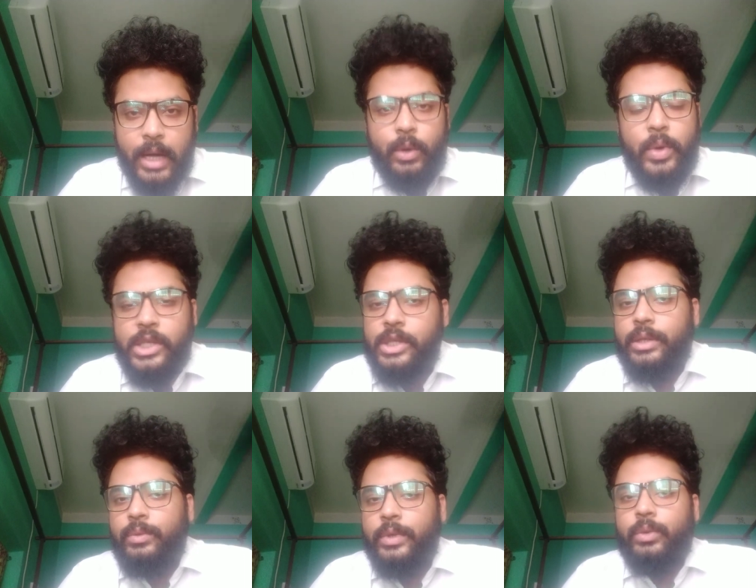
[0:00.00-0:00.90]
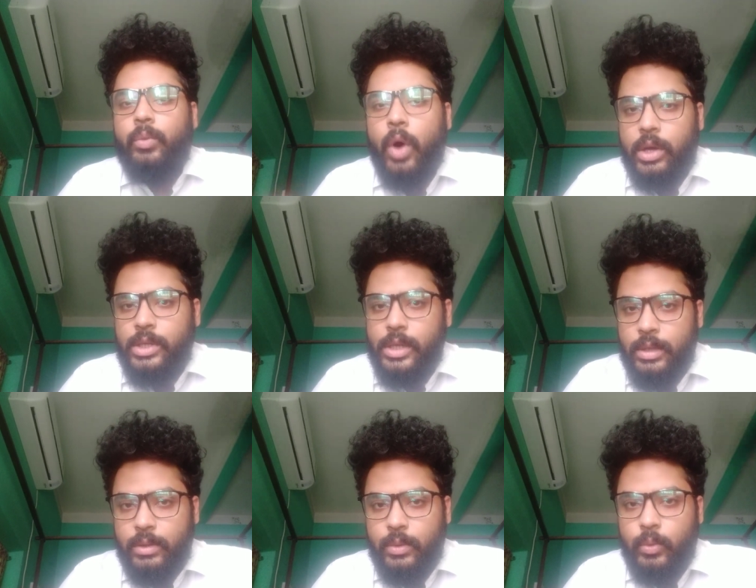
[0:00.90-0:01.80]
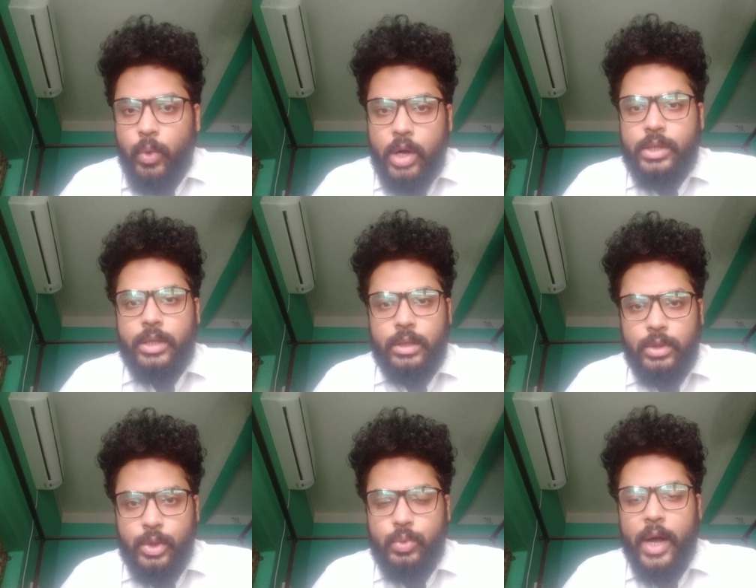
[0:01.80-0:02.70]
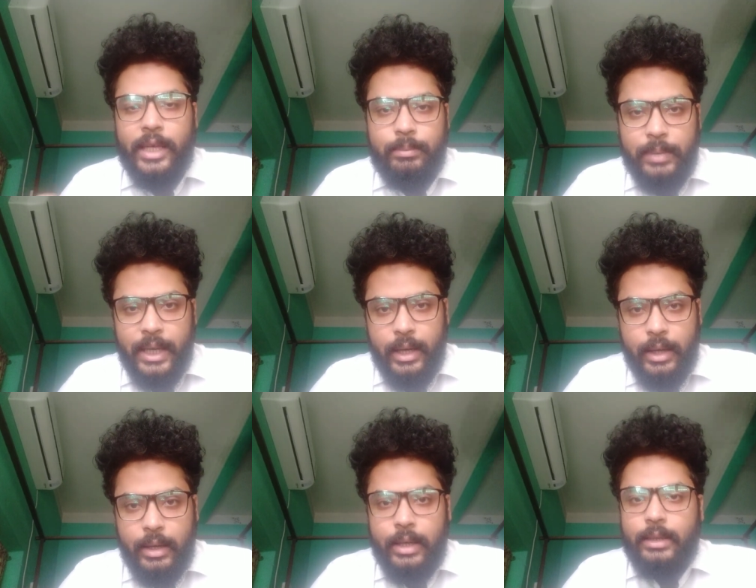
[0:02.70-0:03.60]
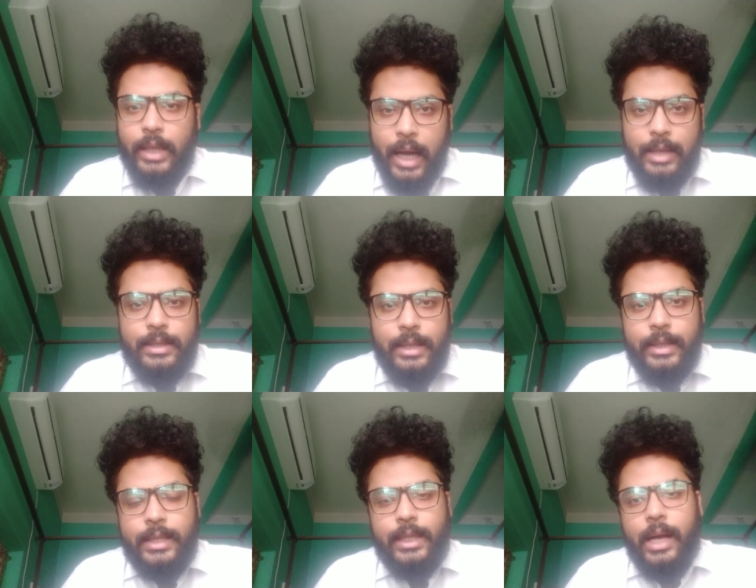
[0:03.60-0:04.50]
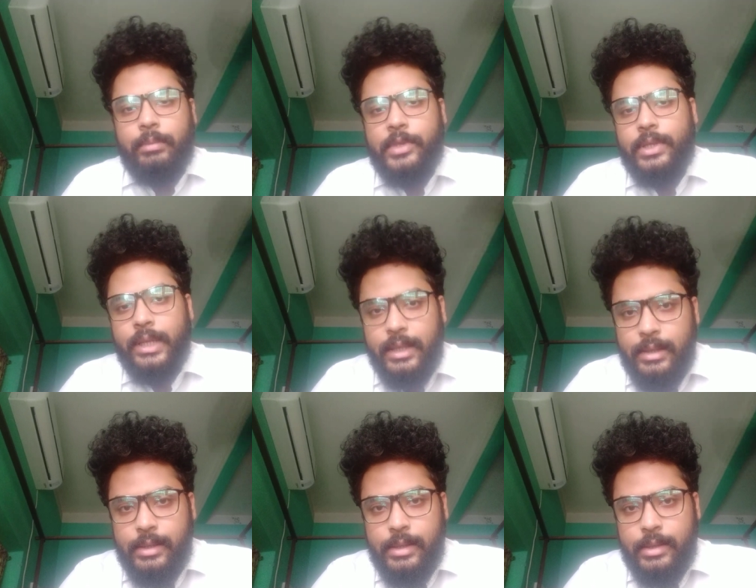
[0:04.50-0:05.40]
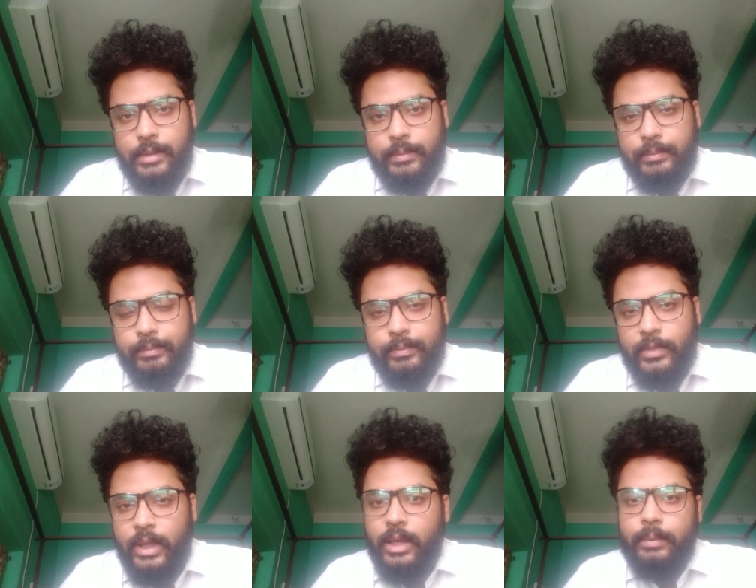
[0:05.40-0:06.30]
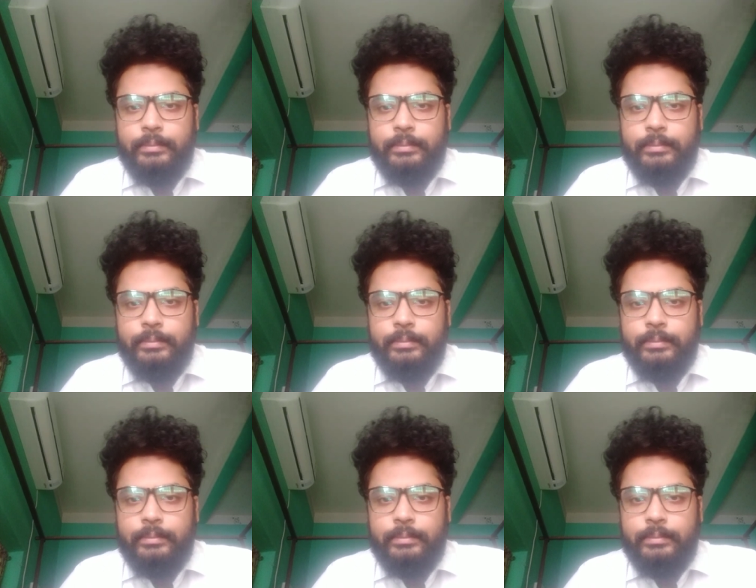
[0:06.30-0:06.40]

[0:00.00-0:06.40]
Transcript: a question with what what do i play the answer that comes is the